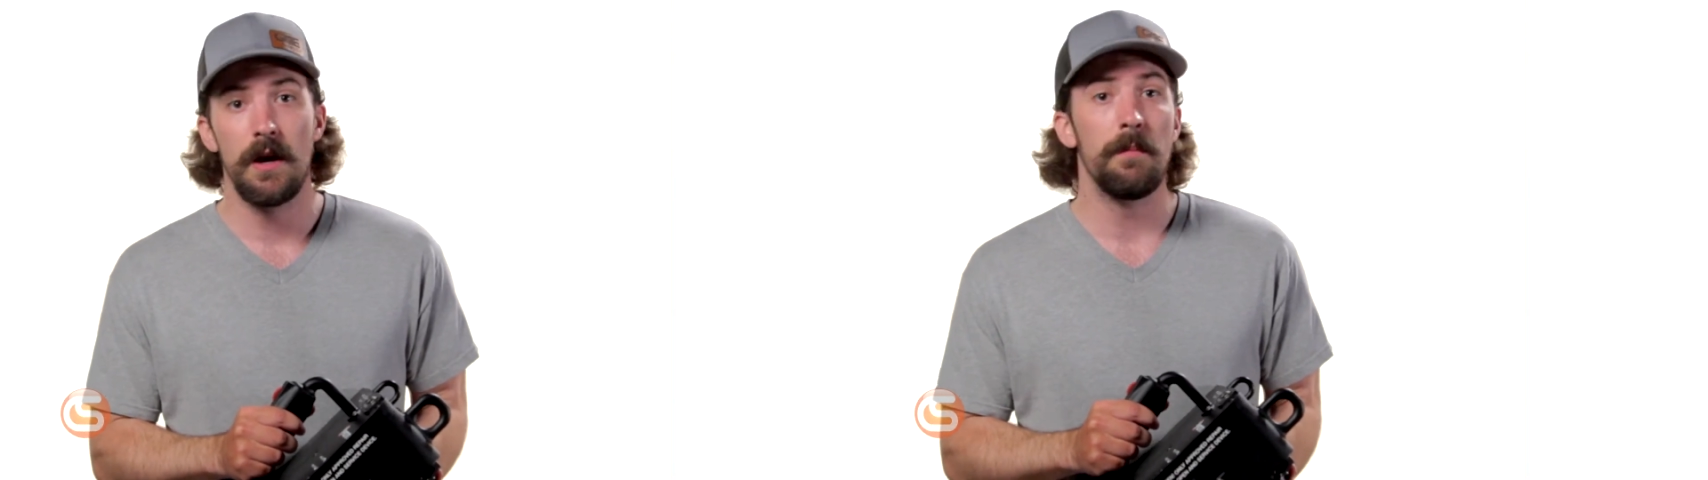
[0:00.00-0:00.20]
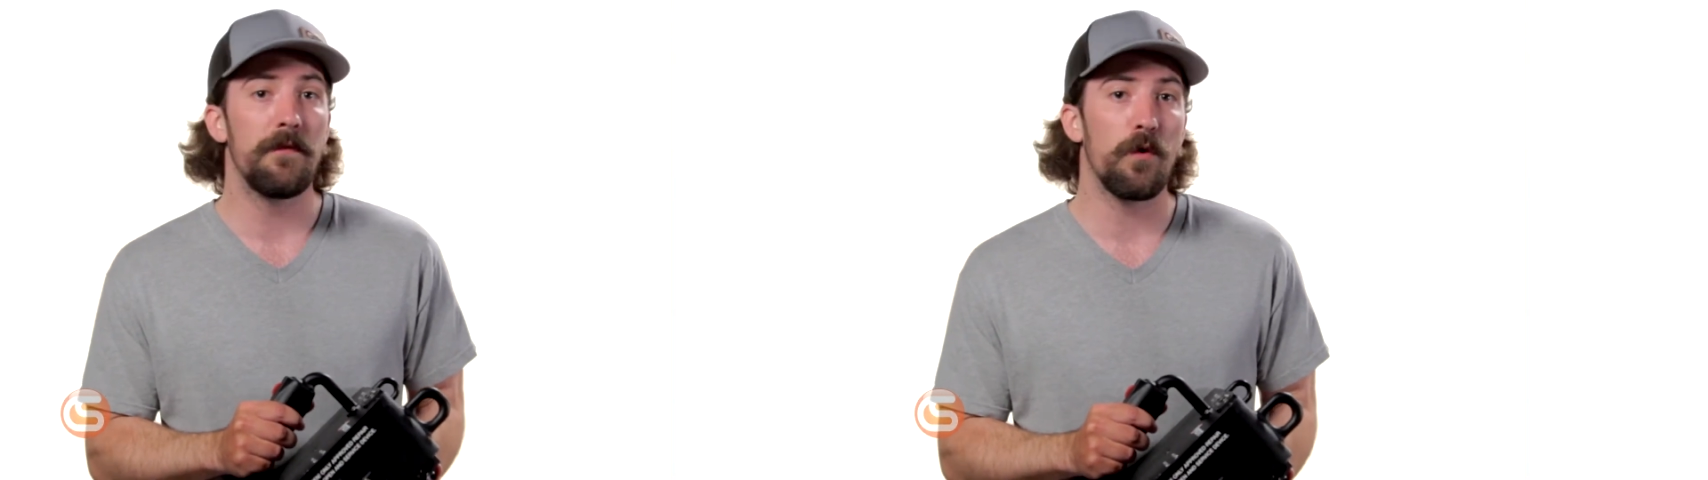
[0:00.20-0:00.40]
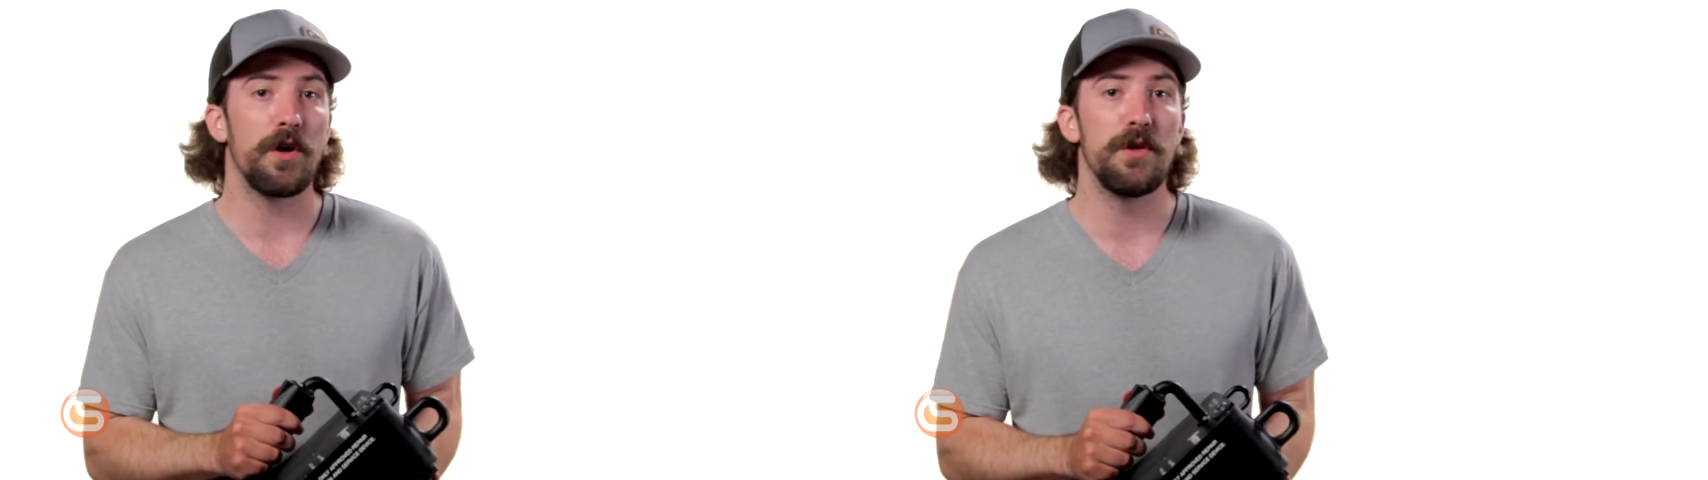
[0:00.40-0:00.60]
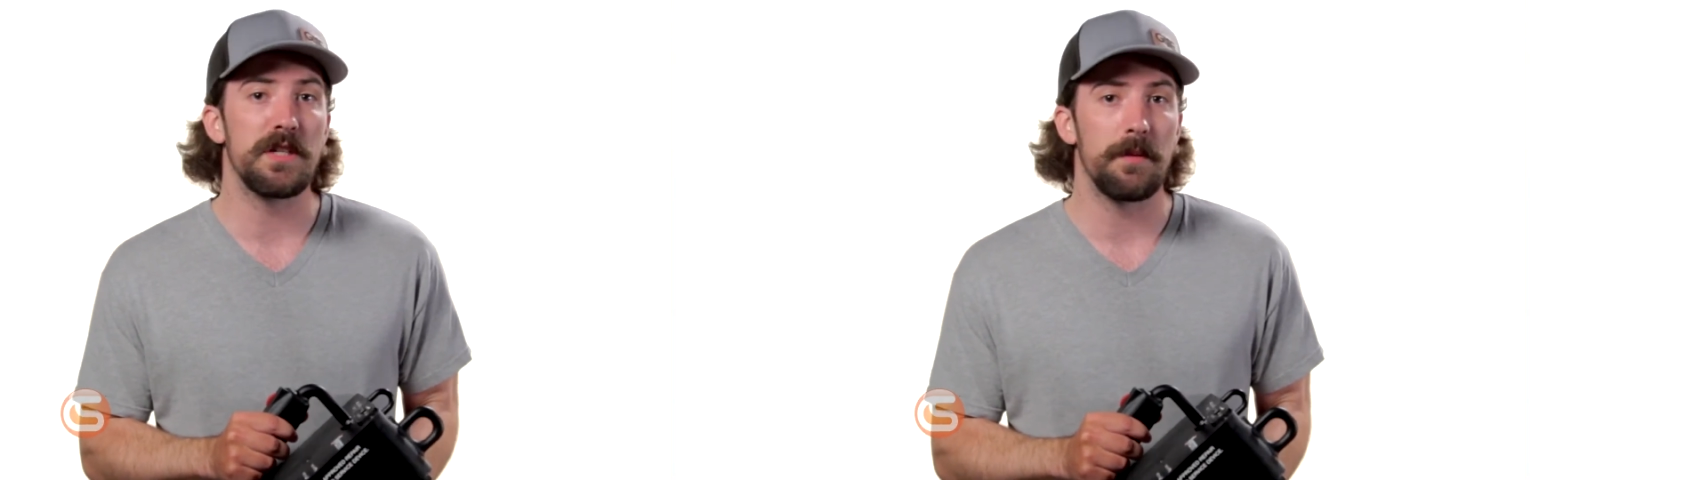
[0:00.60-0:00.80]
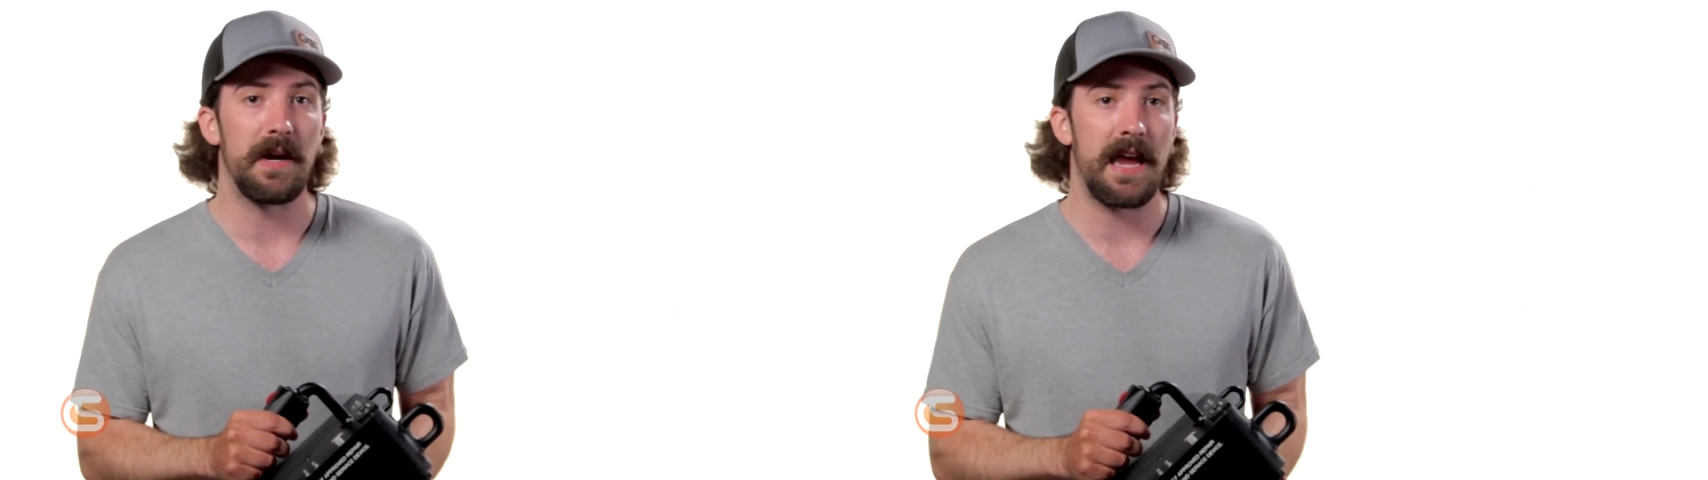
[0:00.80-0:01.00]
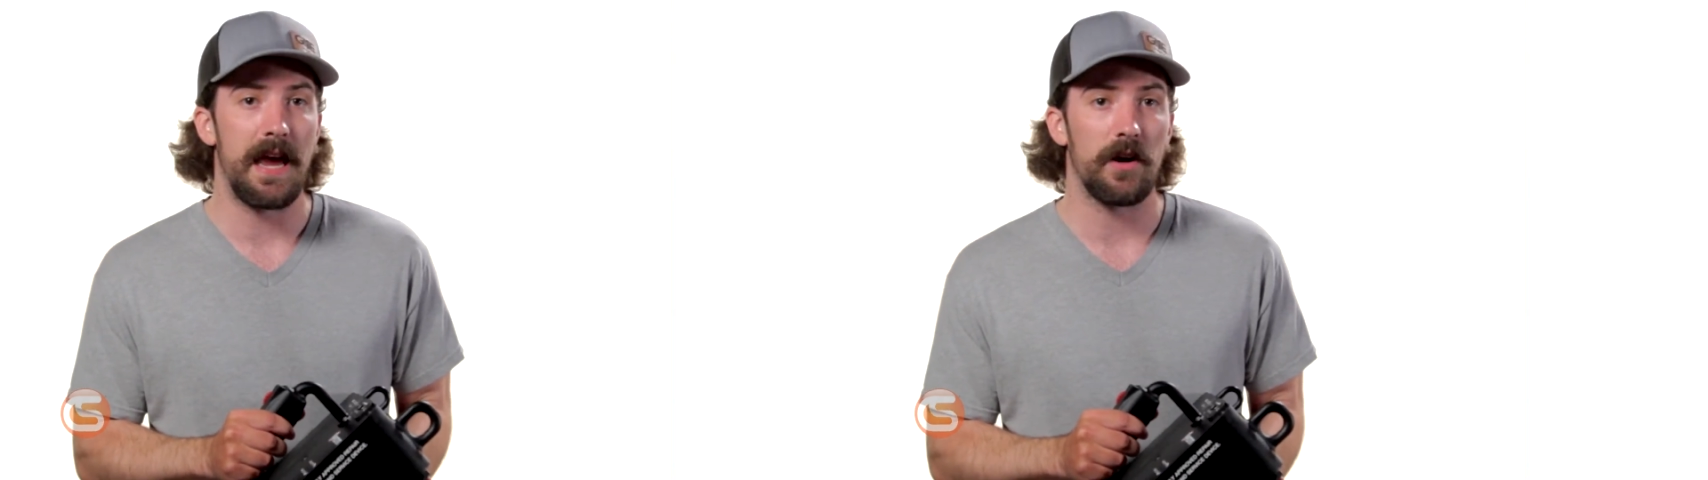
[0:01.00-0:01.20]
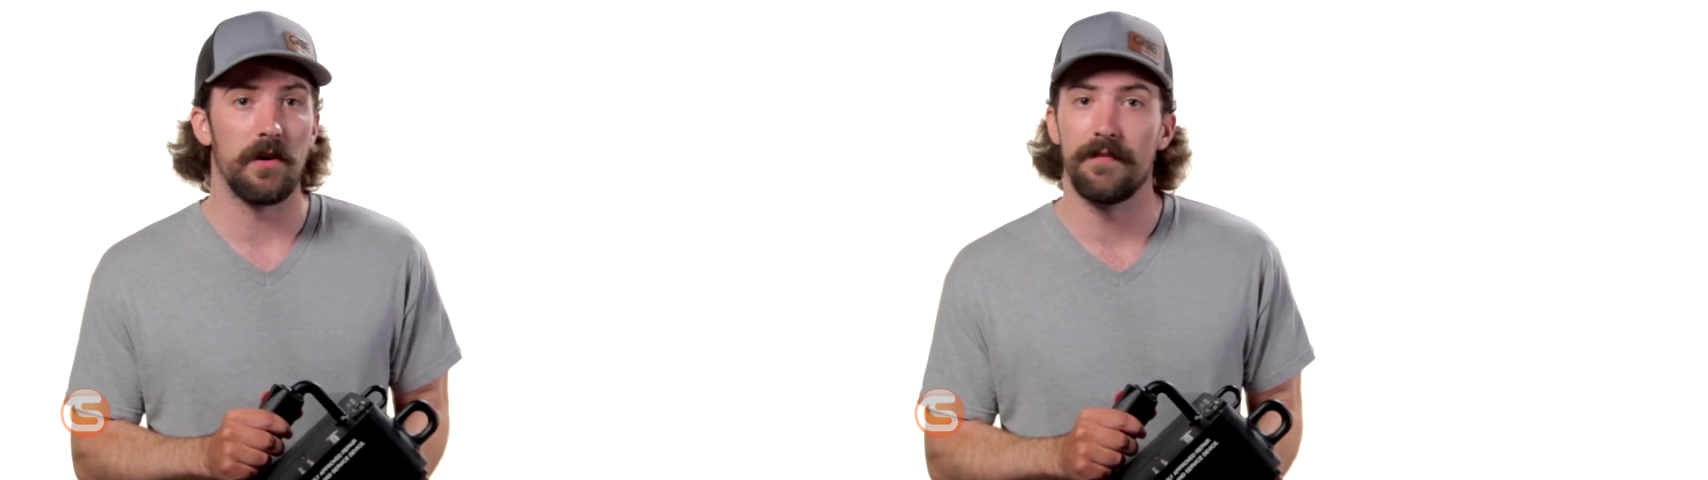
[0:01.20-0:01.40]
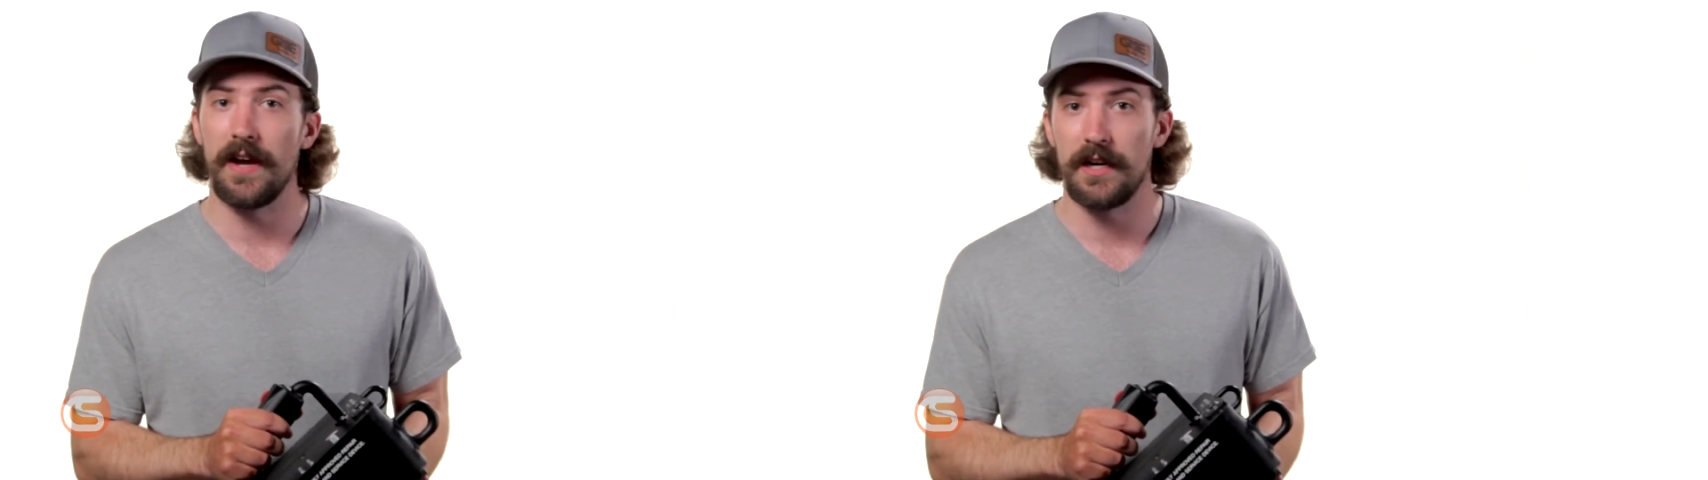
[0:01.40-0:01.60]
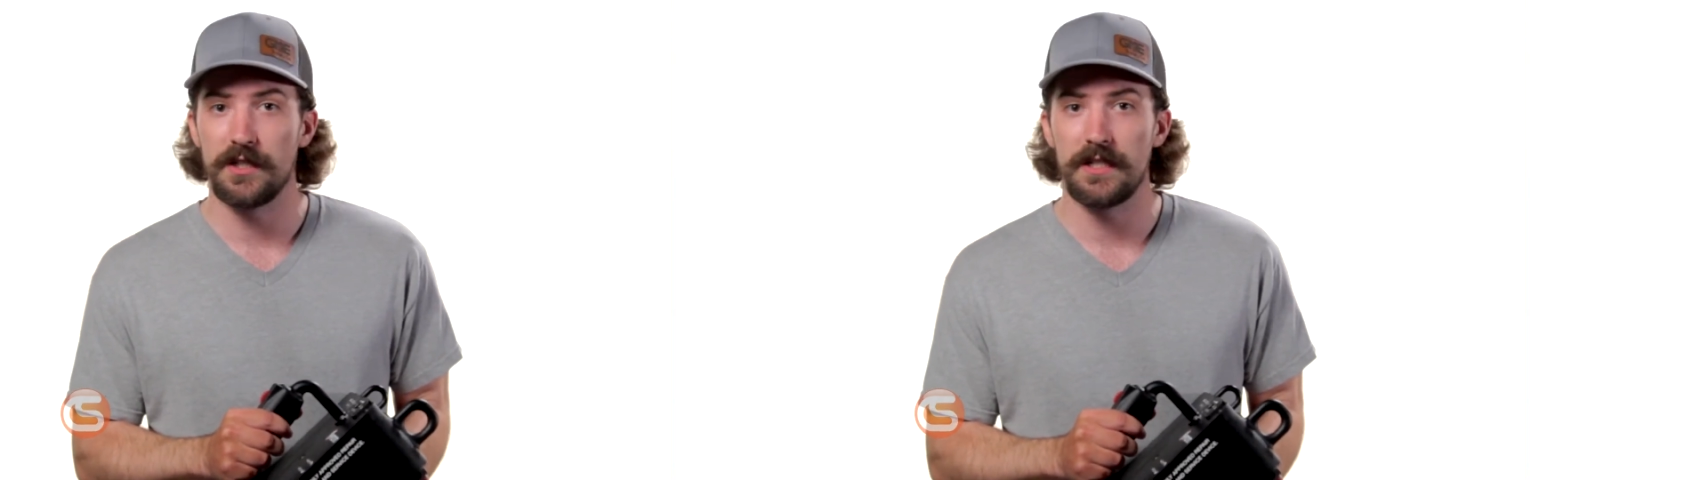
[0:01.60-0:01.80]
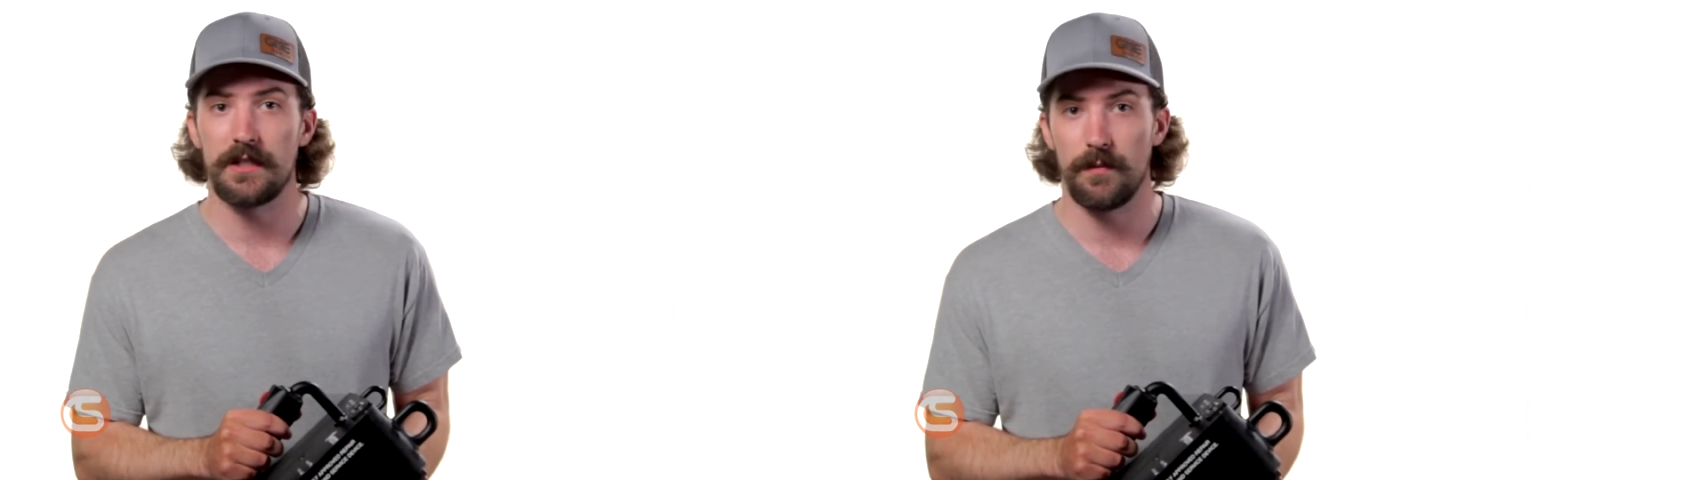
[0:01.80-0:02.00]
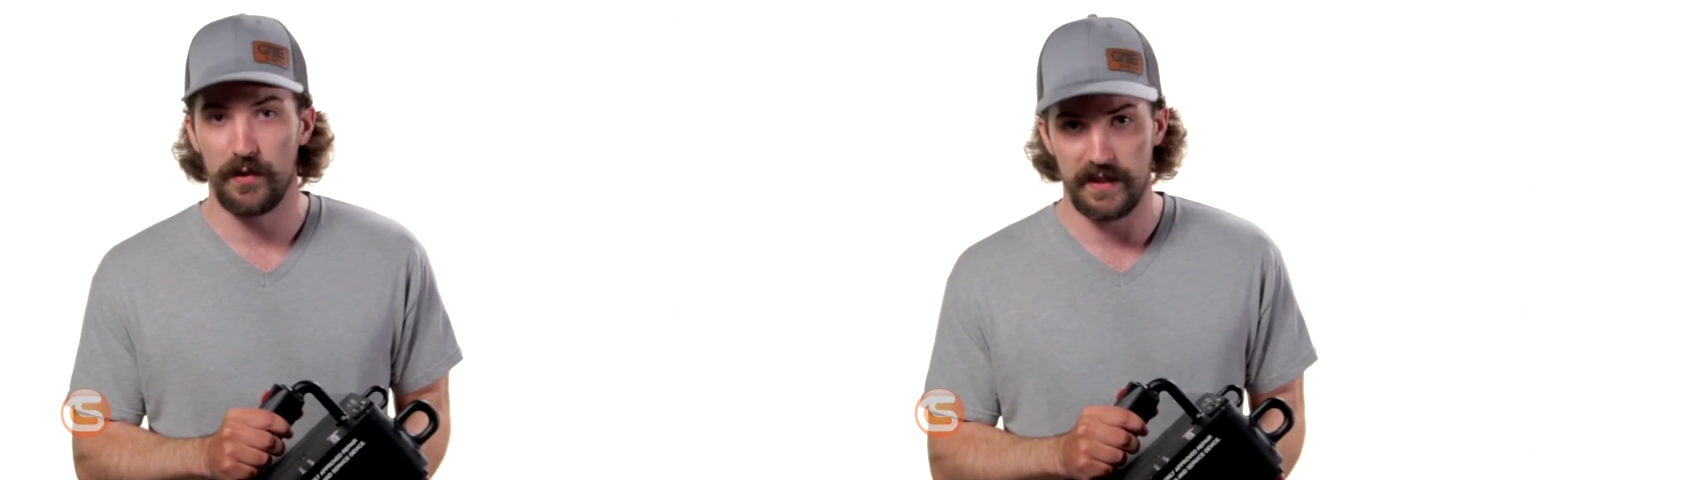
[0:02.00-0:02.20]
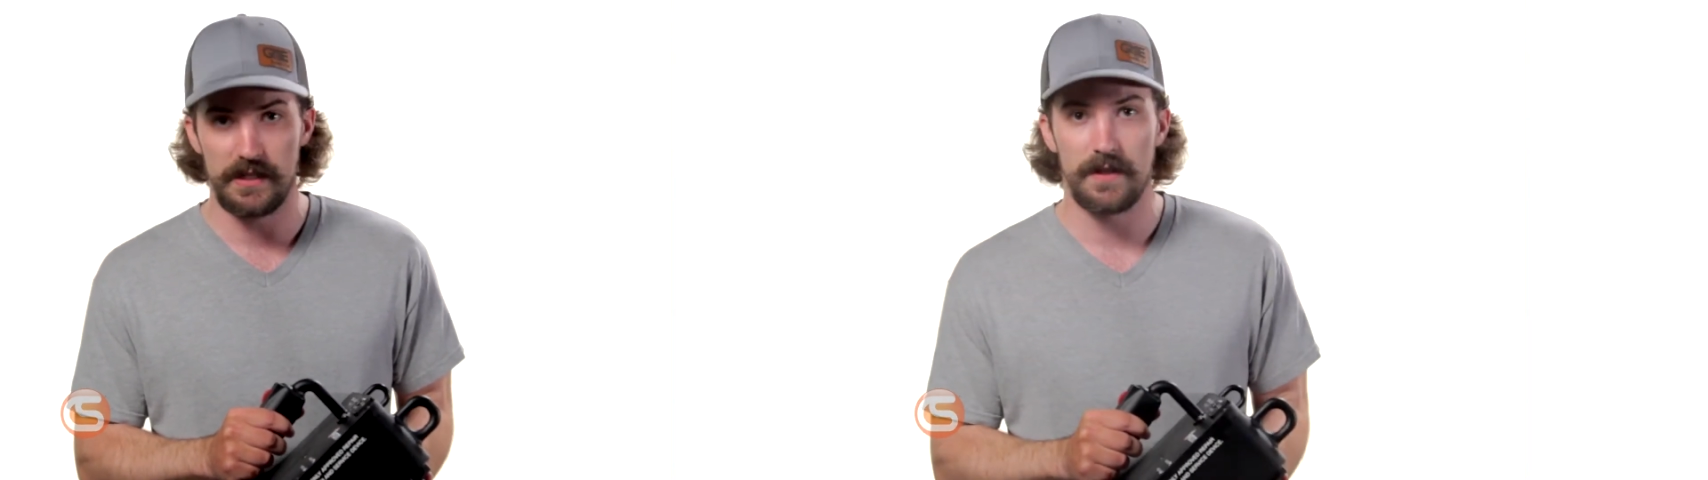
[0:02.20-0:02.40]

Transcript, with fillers: before using a mechanical advantage system with this